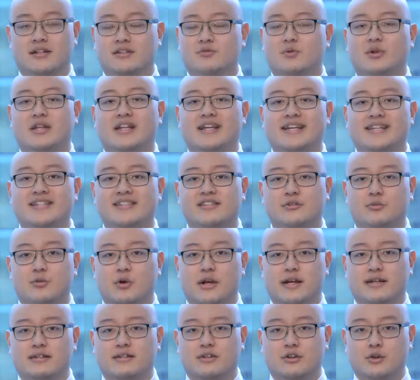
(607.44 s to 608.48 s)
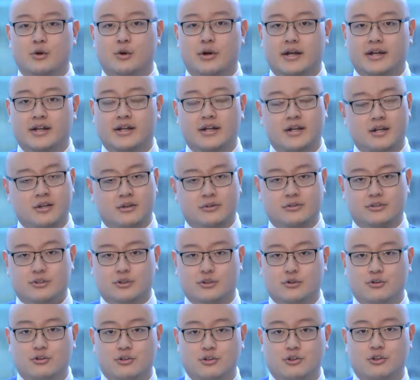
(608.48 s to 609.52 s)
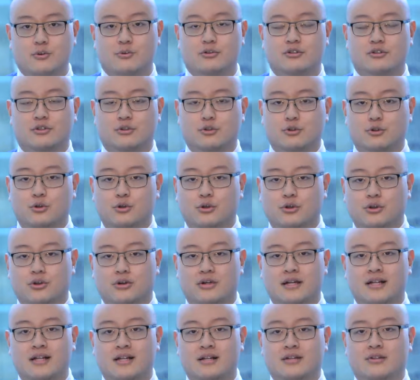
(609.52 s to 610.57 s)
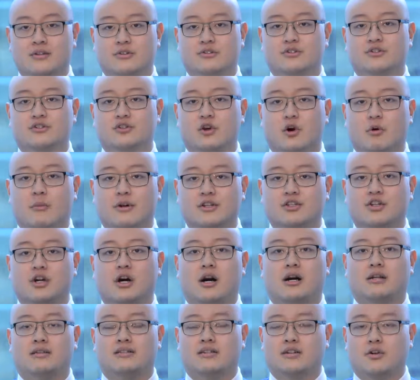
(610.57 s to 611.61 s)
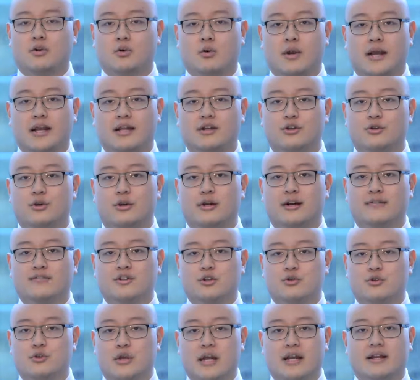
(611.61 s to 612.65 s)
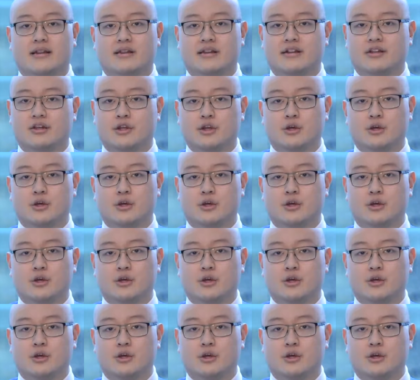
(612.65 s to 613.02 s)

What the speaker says: that's one of the easy ways to do it, using YouTube, using Google. There's so much content already. You don't have to create anything